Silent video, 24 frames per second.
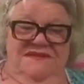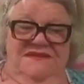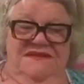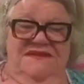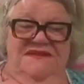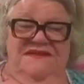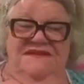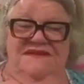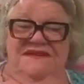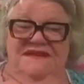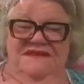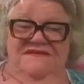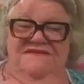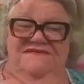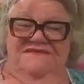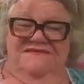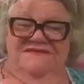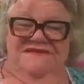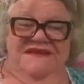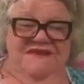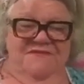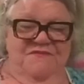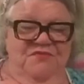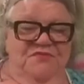And I was
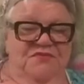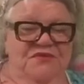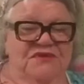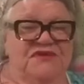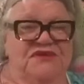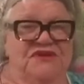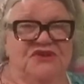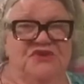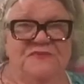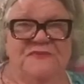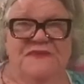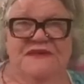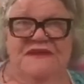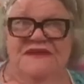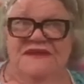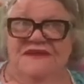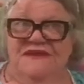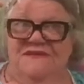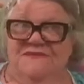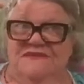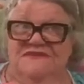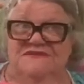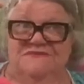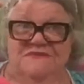thinking, boy, the
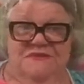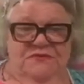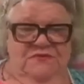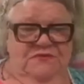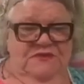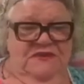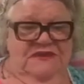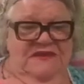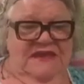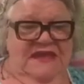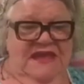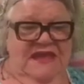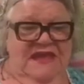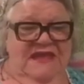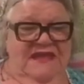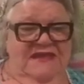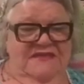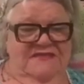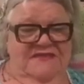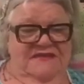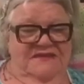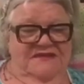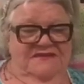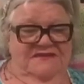humidity must be really
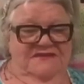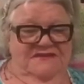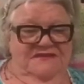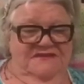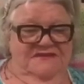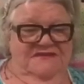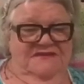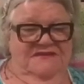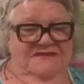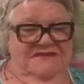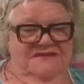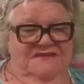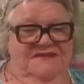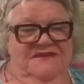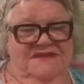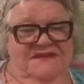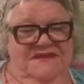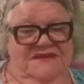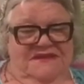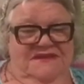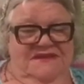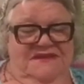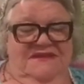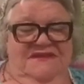high there.
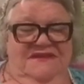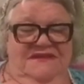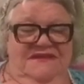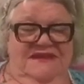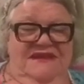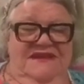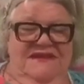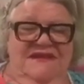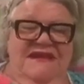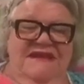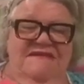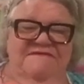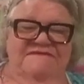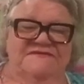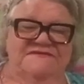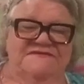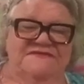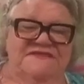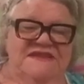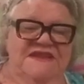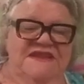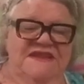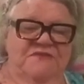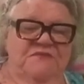And I, I was
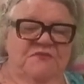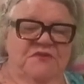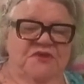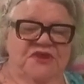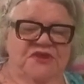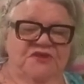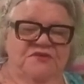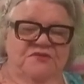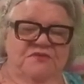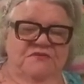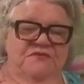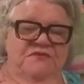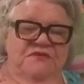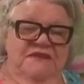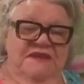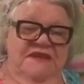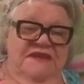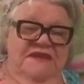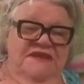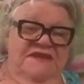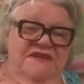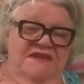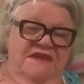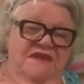thinking, well, you know,
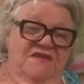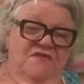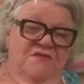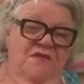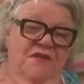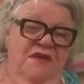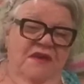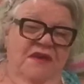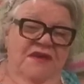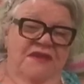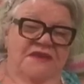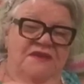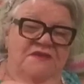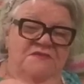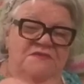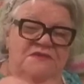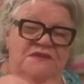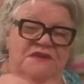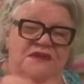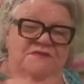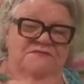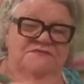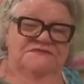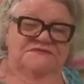in Hawaii
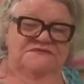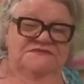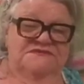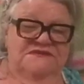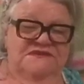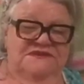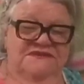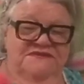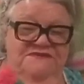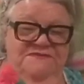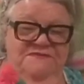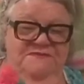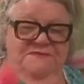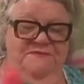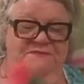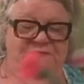when I was there,